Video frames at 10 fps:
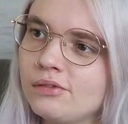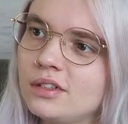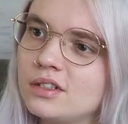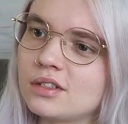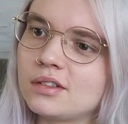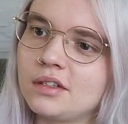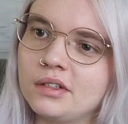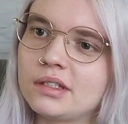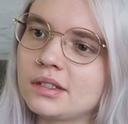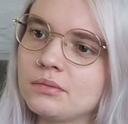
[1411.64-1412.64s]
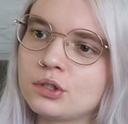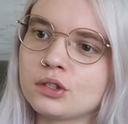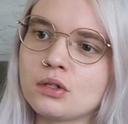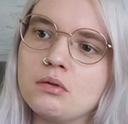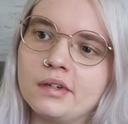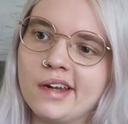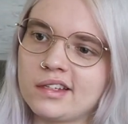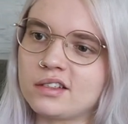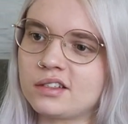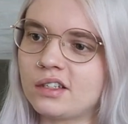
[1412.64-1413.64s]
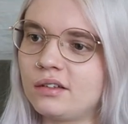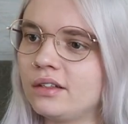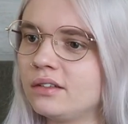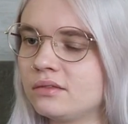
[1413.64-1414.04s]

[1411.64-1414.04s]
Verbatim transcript: of these things seem so unnecessary.